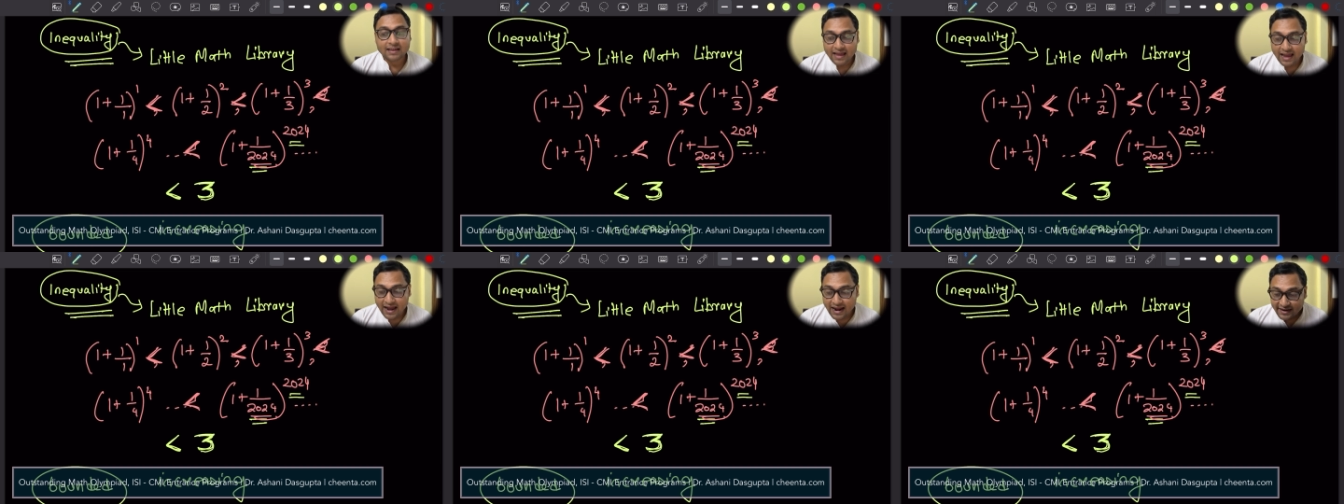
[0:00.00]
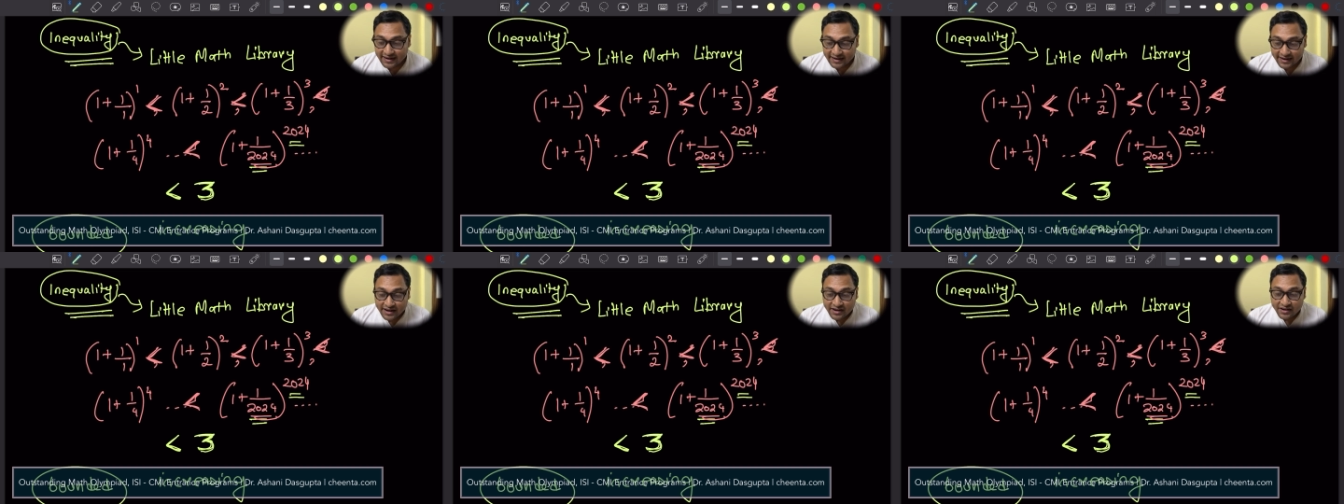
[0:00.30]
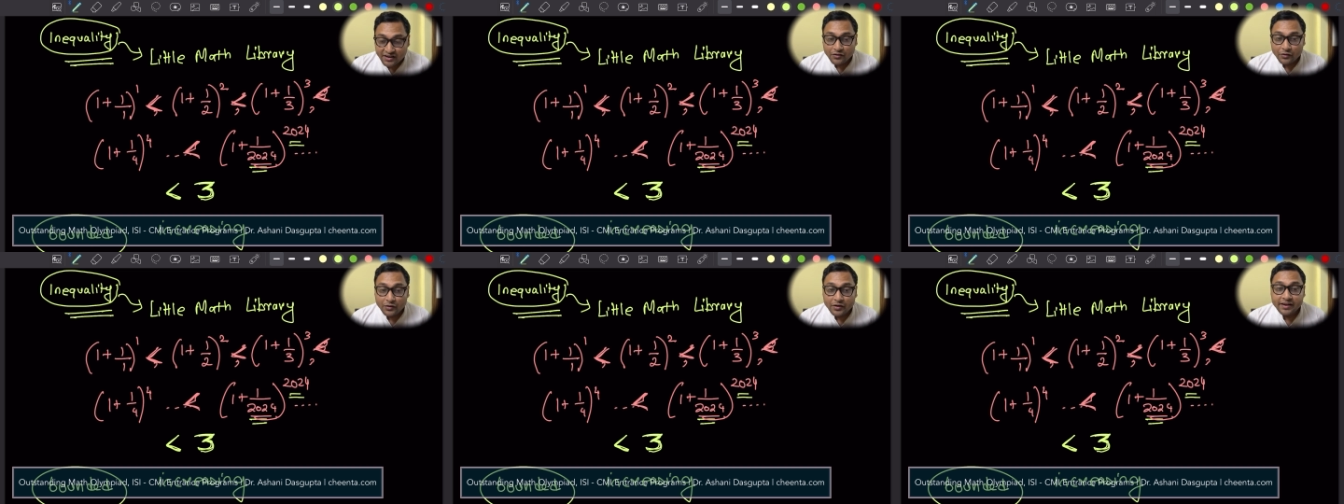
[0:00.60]
And it
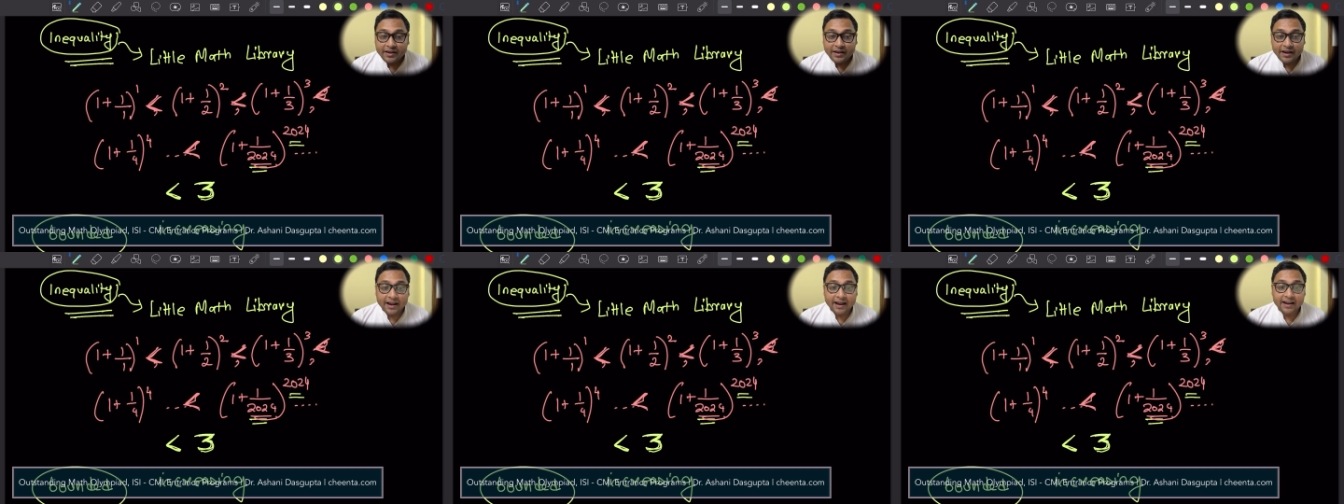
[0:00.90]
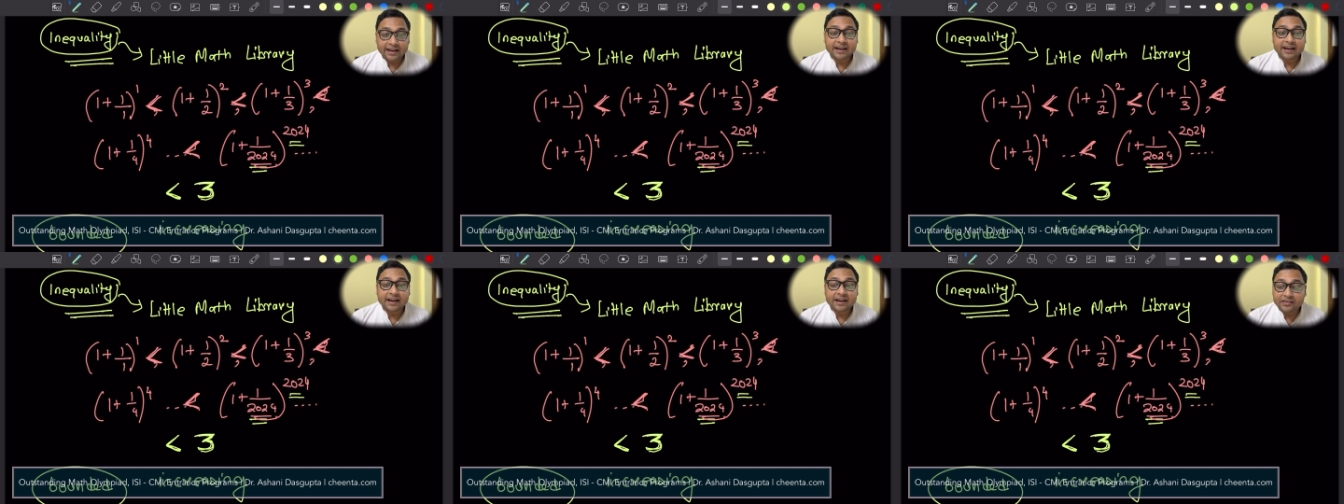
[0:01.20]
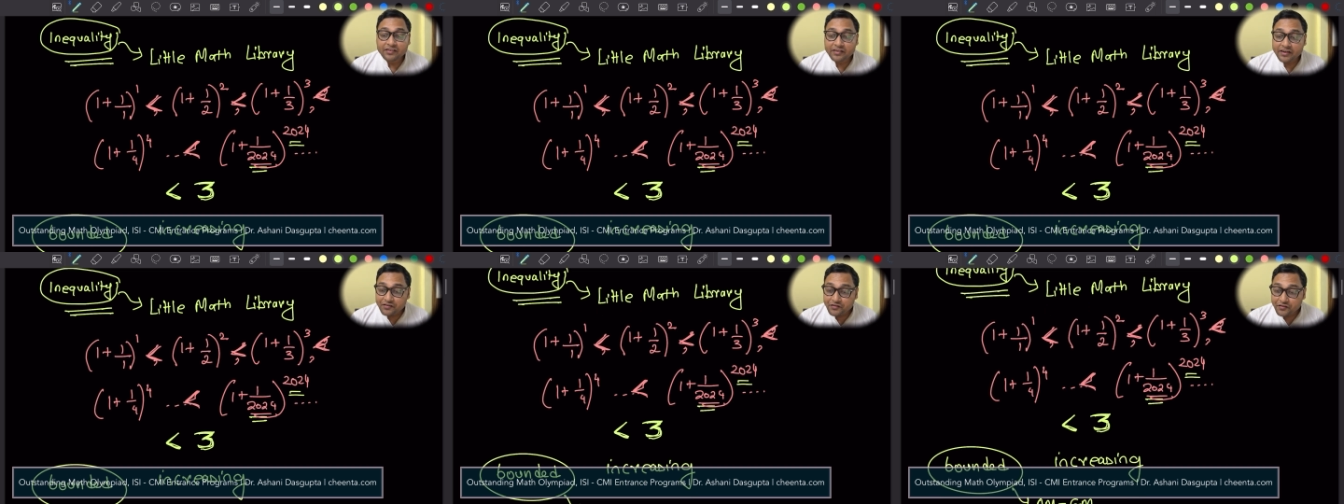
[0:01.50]

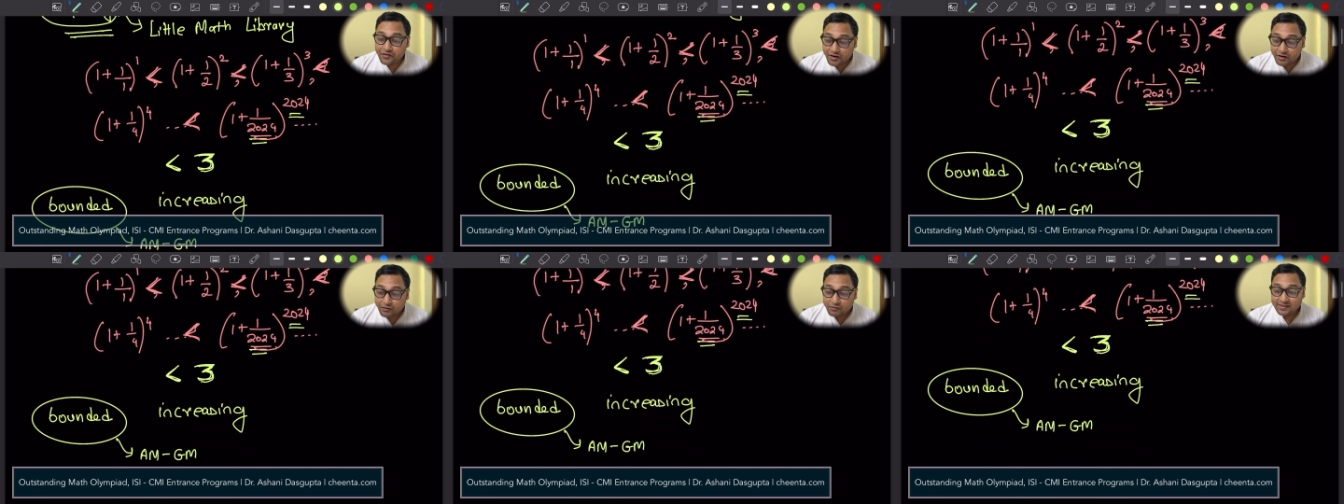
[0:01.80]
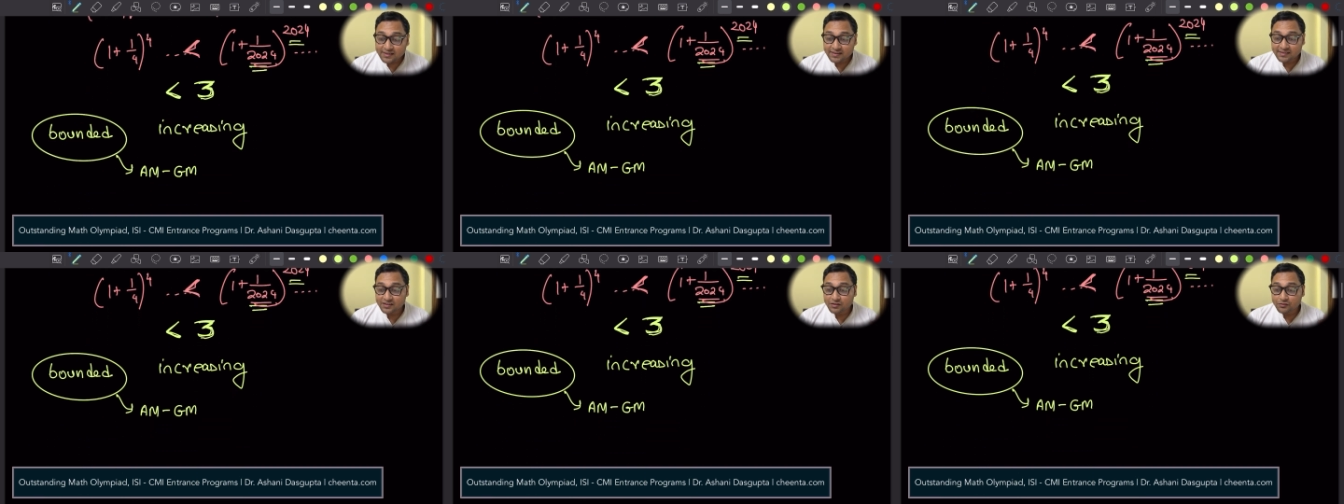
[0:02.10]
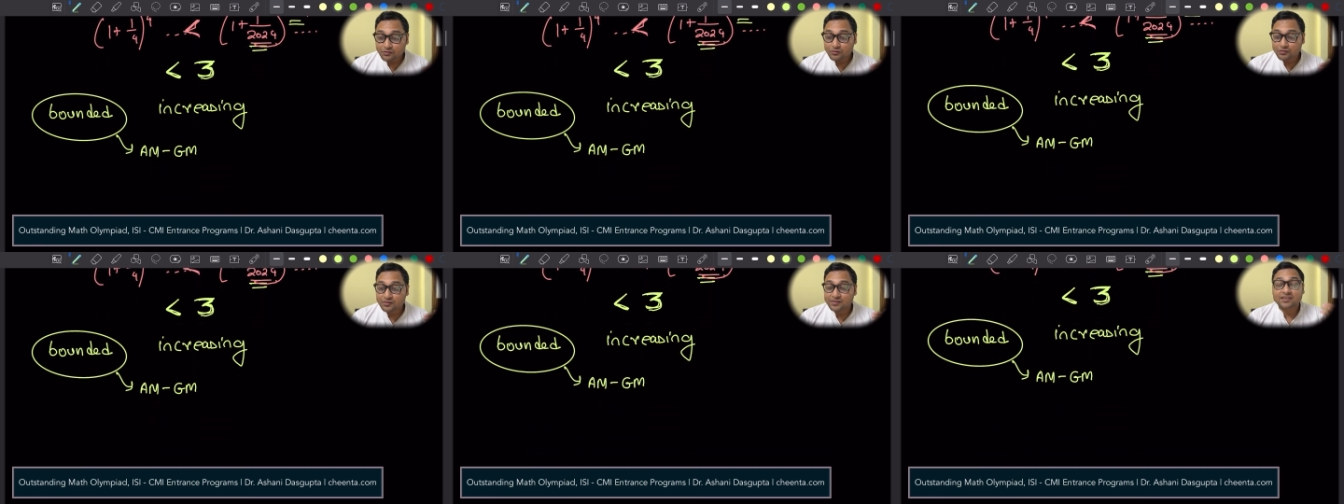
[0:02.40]
introduces
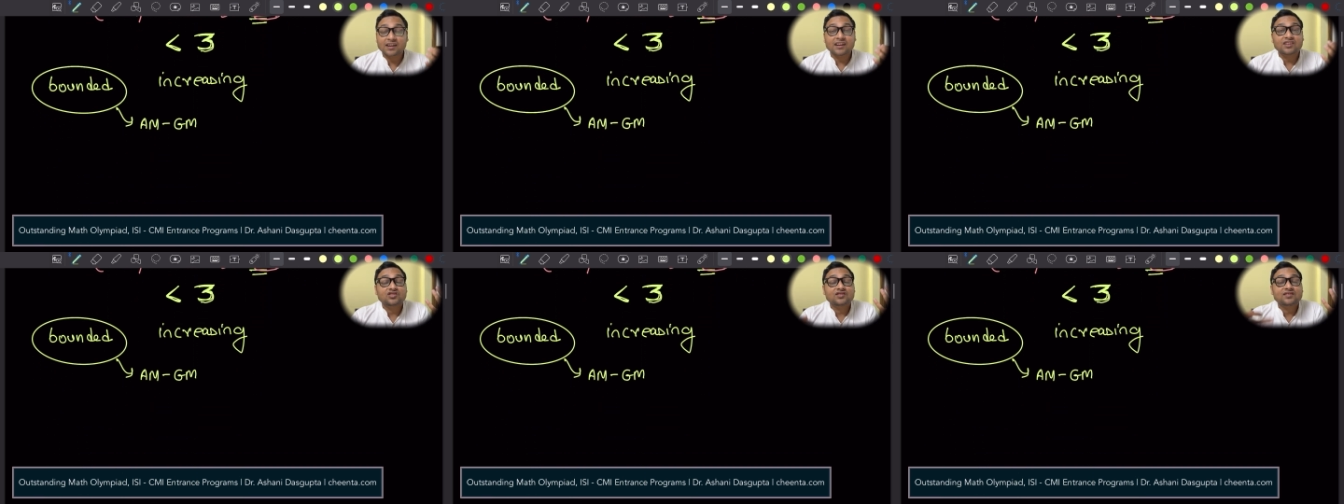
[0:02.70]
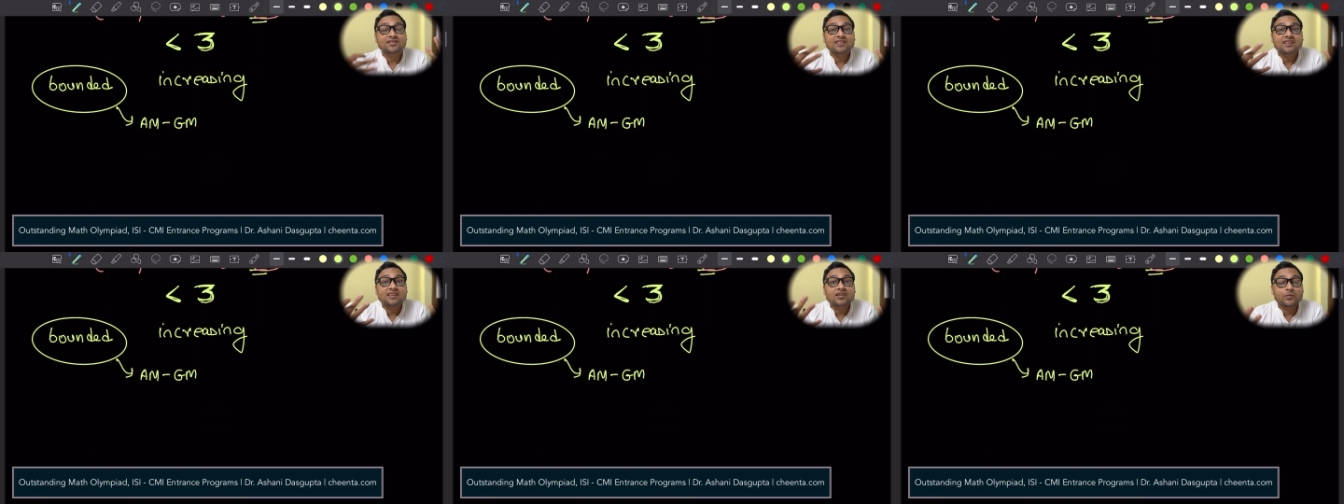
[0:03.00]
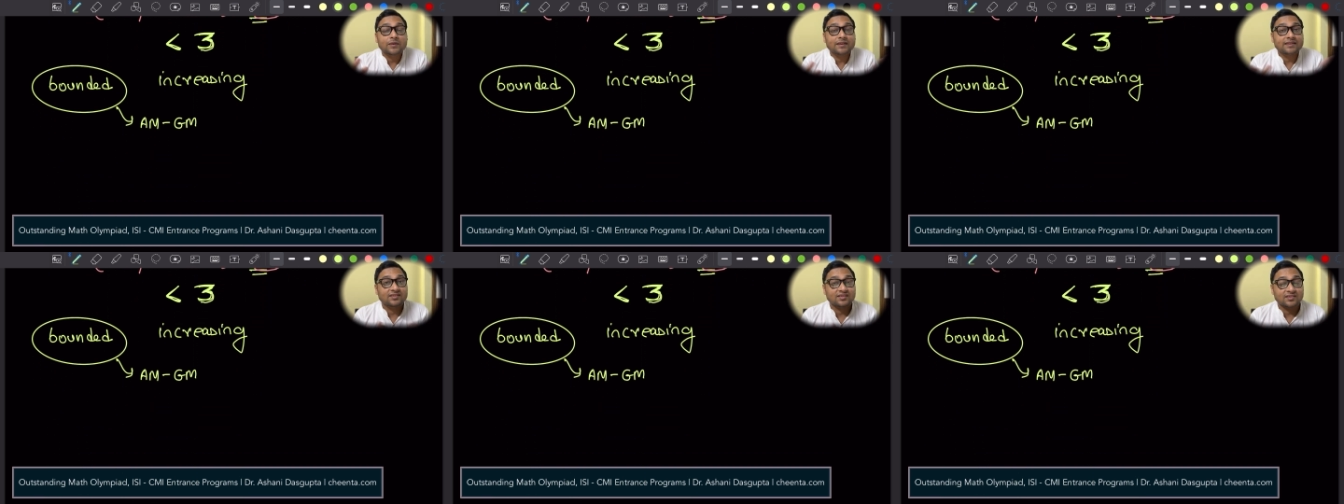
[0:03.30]
you to such
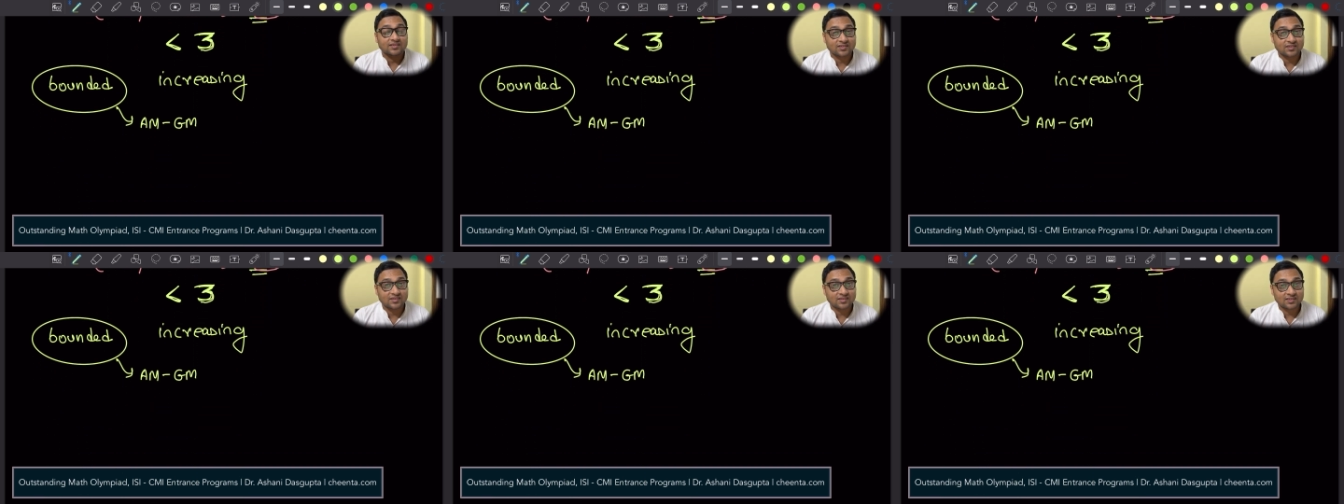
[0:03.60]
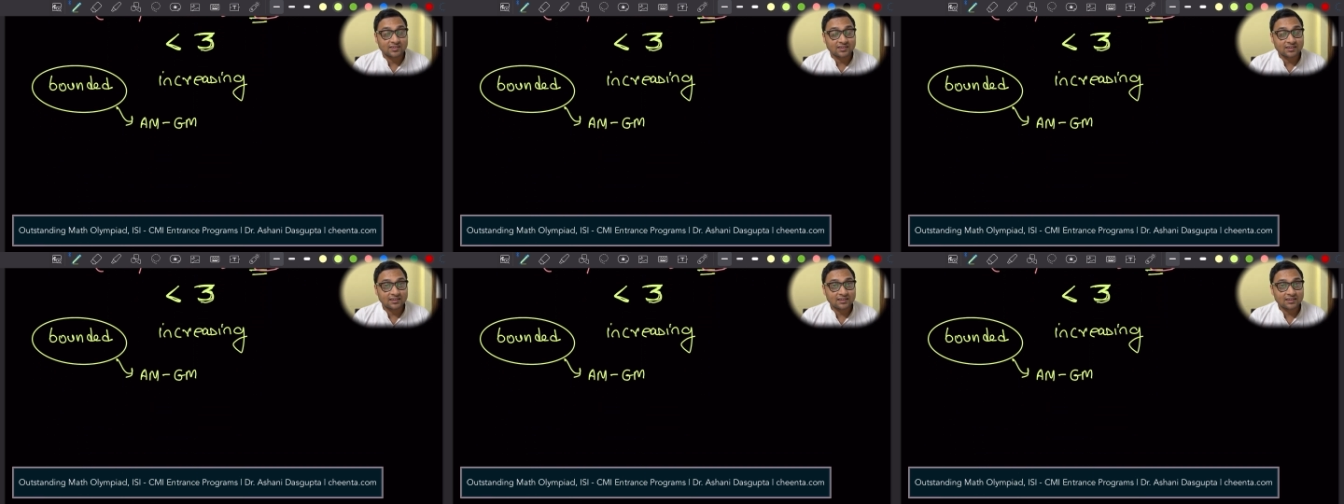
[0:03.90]
sequences